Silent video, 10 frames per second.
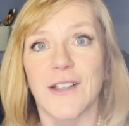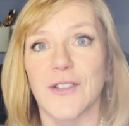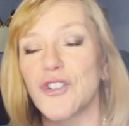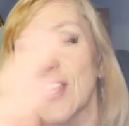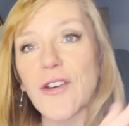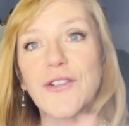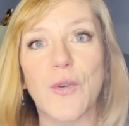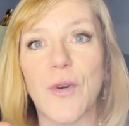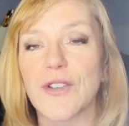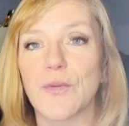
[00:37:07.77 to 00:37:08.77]
So Shaker
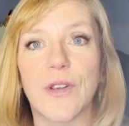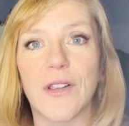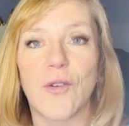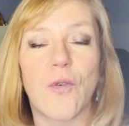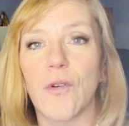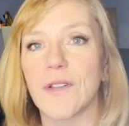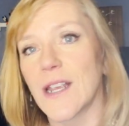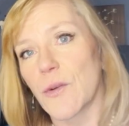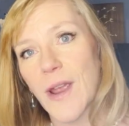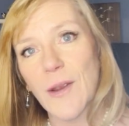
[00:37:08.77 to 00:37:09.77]
Square is really cool. It's
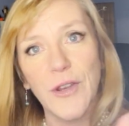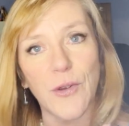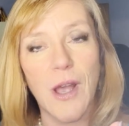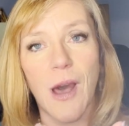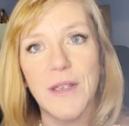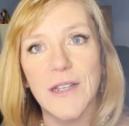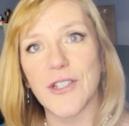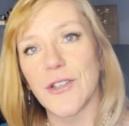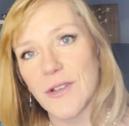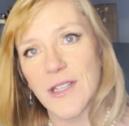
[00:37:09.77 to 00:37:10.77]
like right when you come into,